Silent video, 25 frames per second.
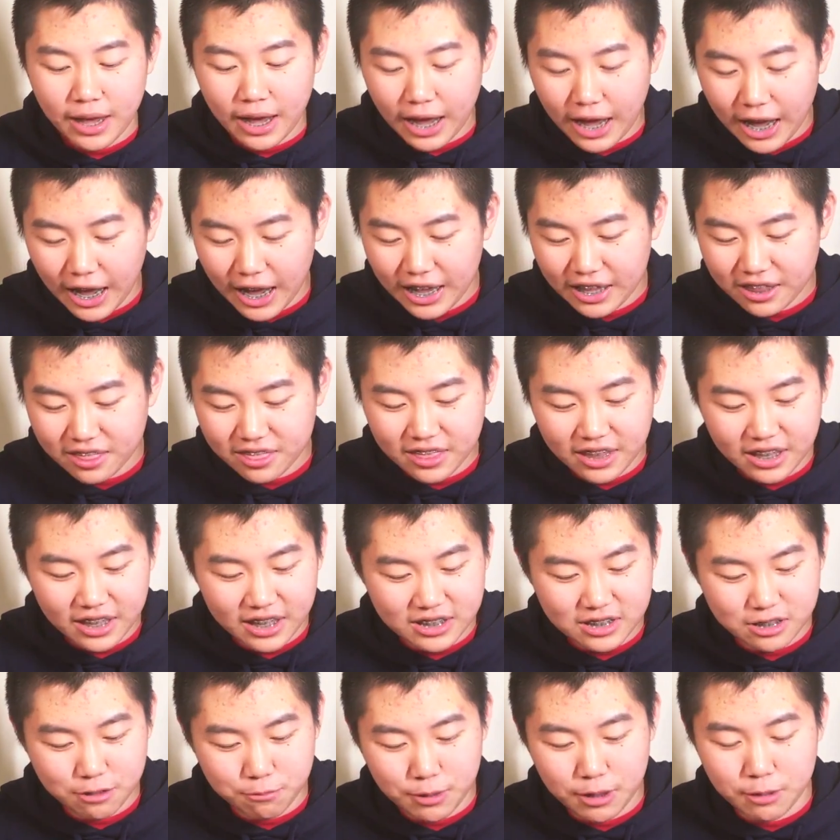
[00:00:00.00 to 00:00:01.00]
I think
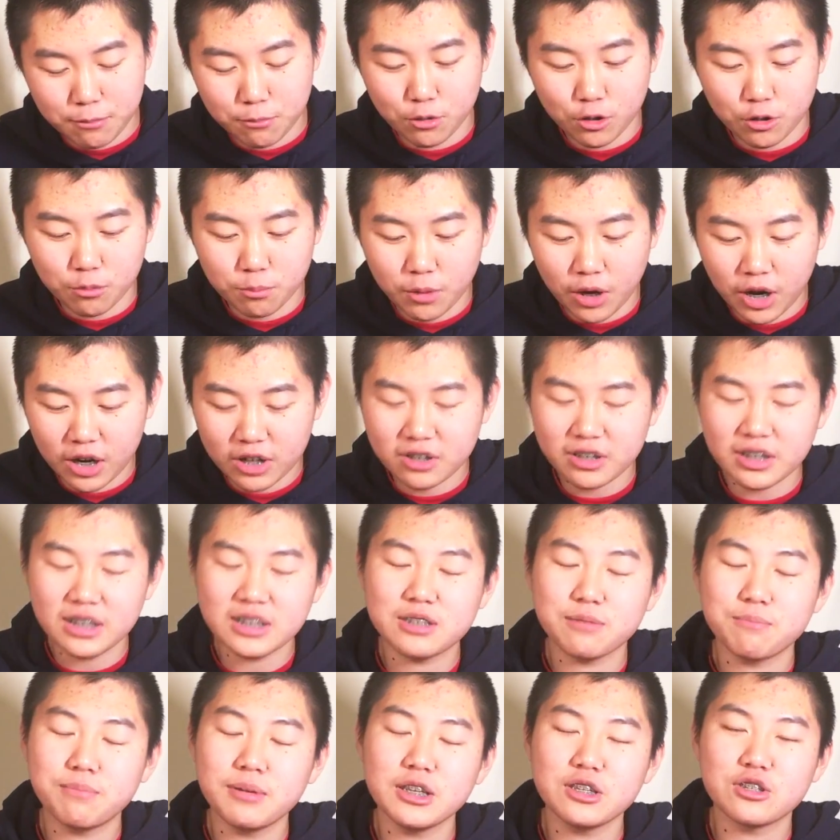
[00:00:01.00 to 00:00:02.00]
it's a bit more modern.
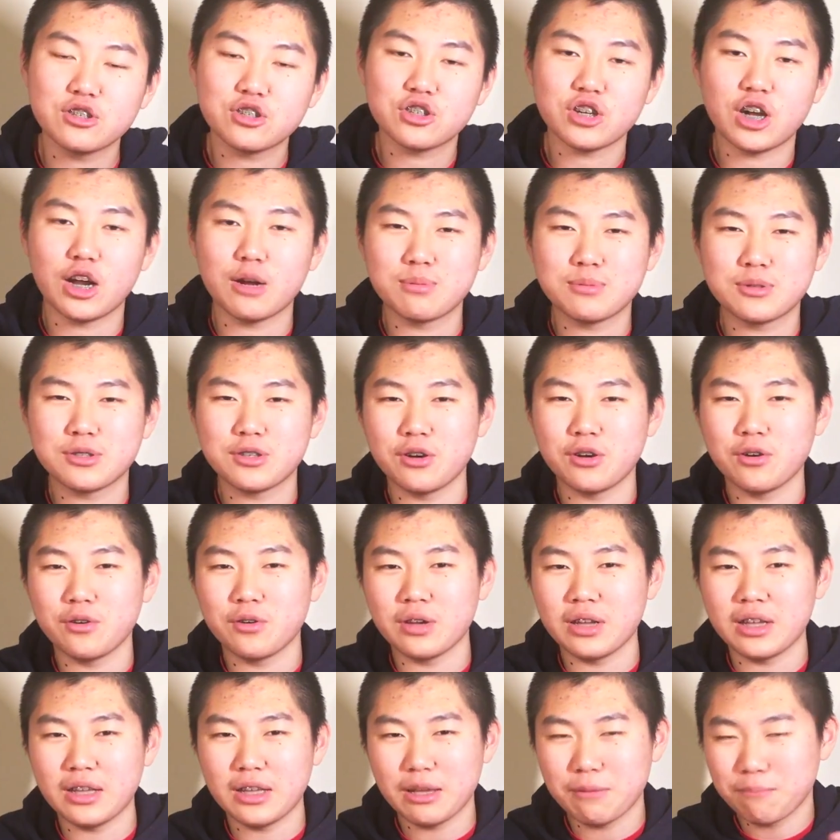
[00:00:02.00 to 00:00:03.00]
It's a bit sharp,
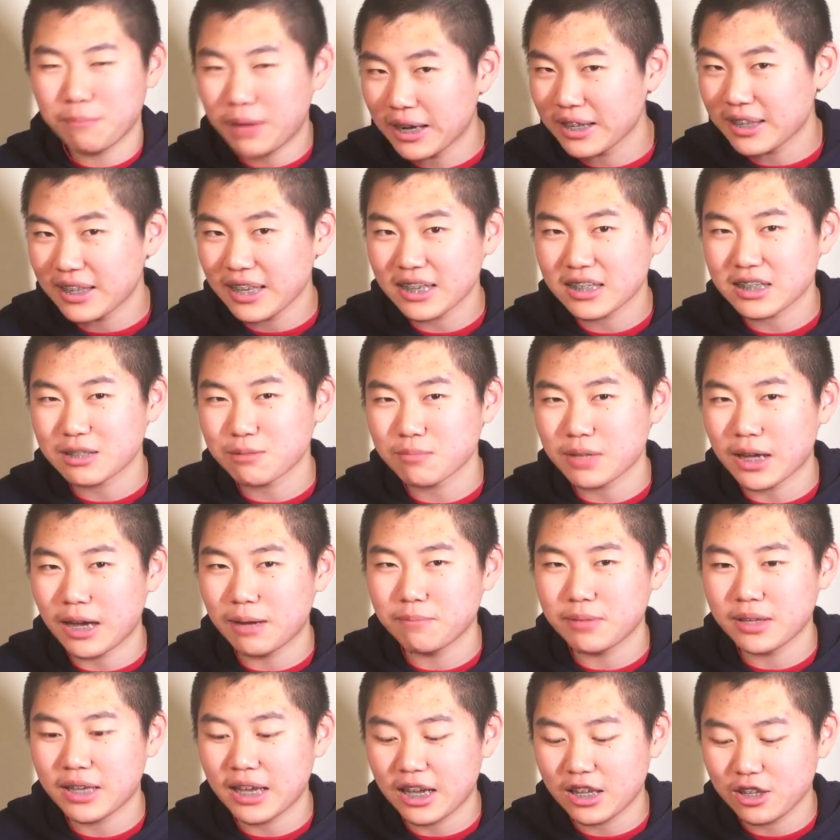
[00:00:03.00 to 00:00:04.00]
so it might take some time
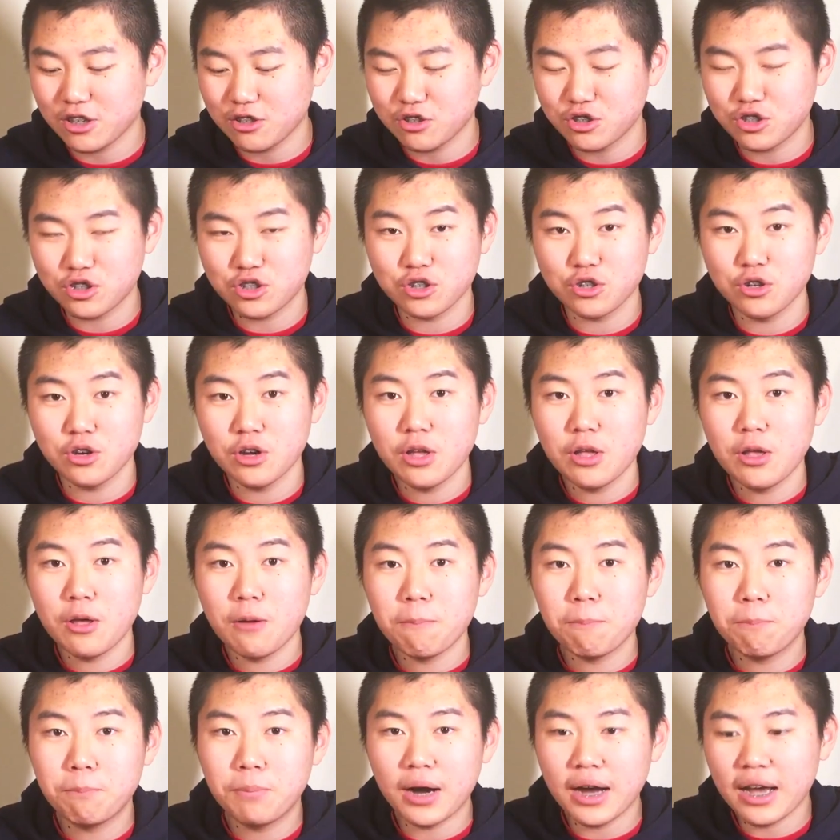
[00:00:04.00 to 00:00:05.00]
to get used to,
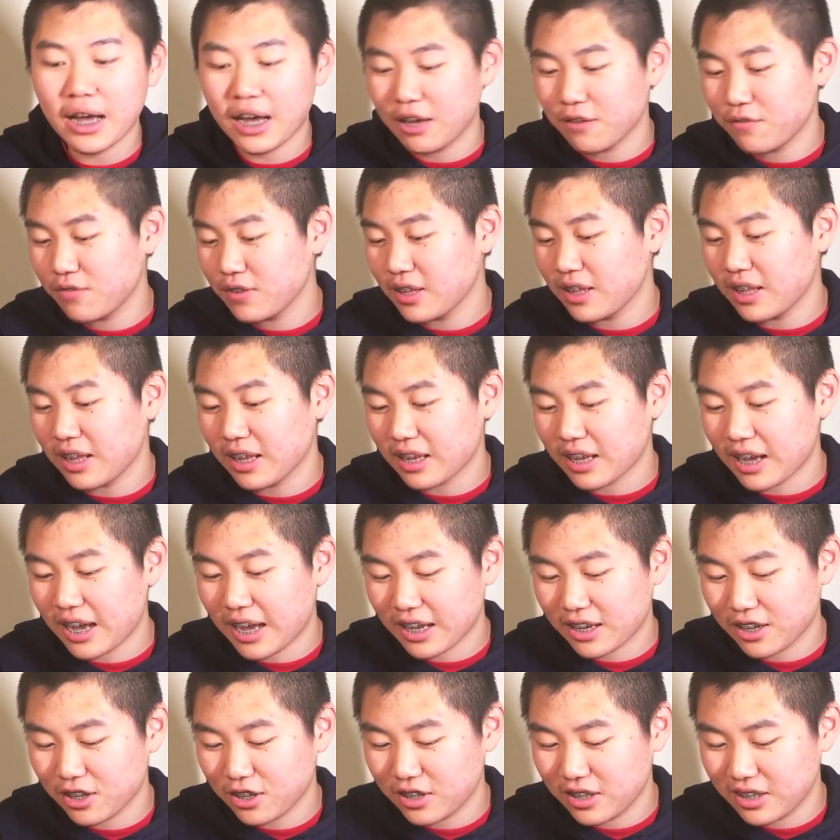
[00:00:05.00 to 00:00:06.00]
but I feel like I
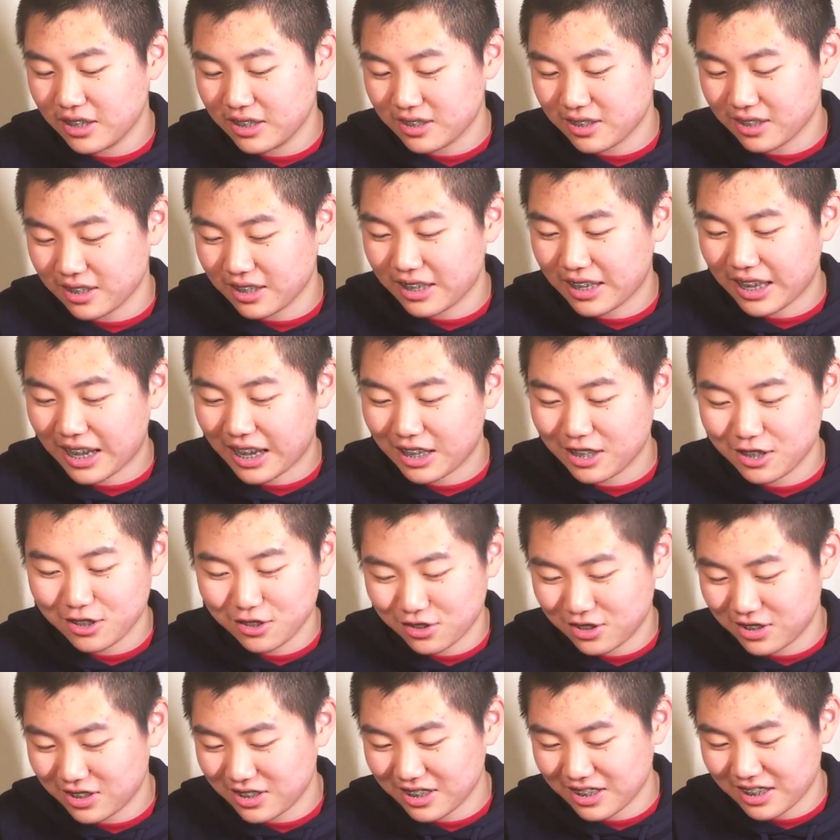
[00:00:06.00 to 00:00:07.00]
could easily get
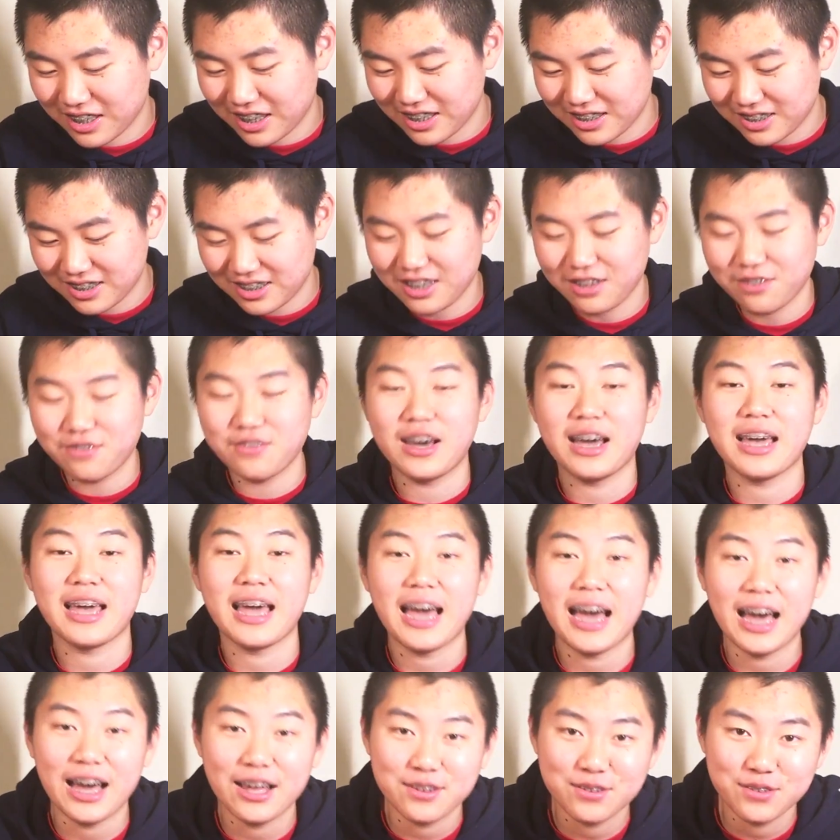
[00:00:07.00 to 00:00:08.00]
used to this if I
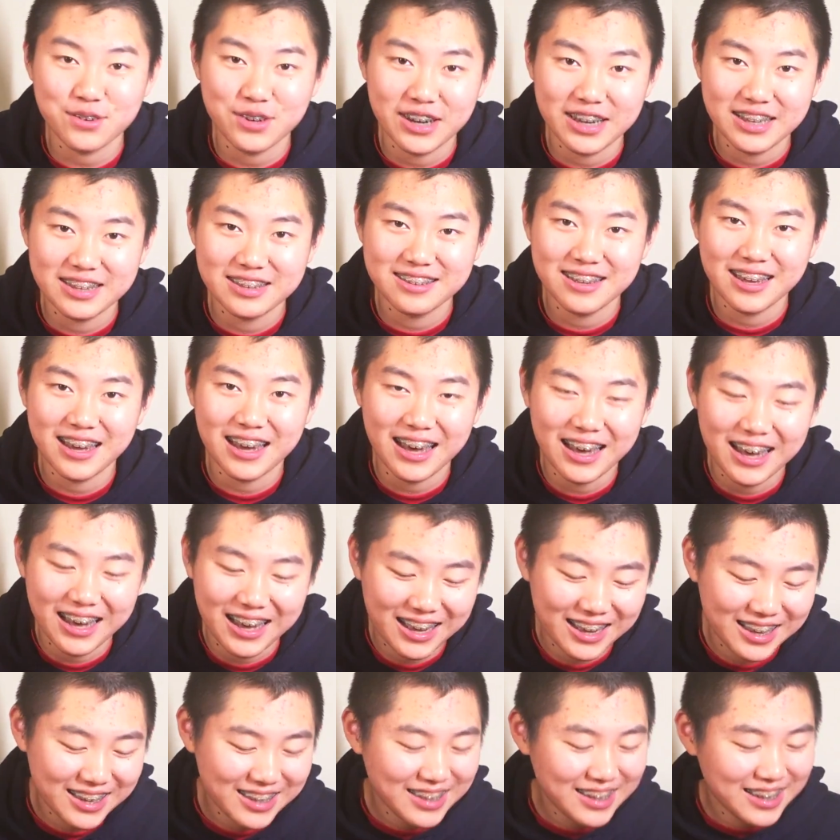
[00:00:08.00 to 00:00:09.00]
had one.
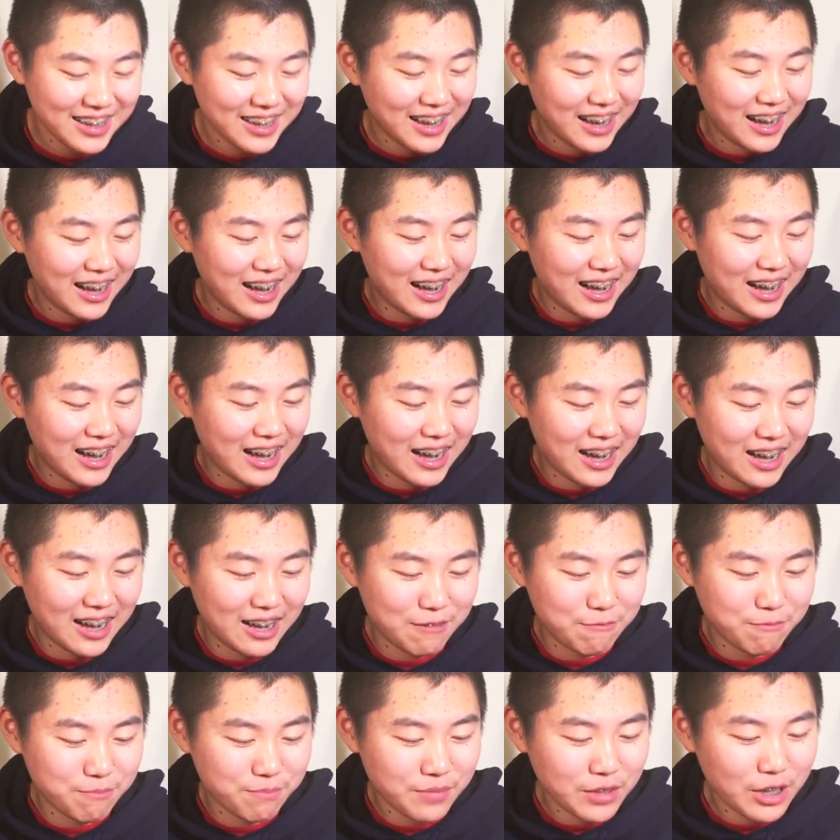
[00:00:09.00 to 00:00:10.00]

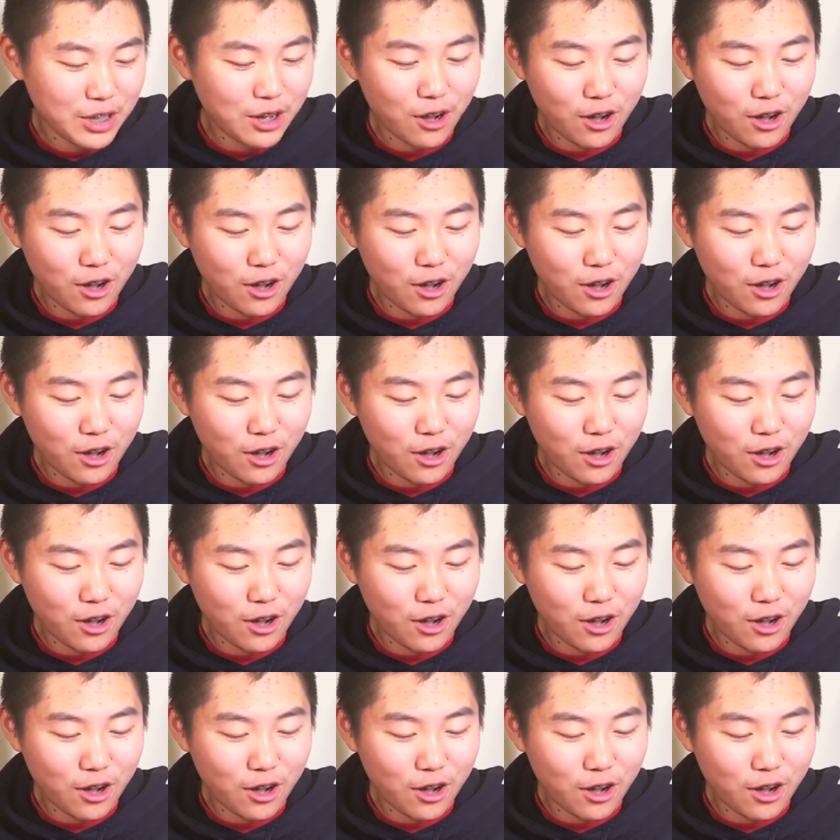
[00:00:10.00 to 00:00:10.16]
Haha.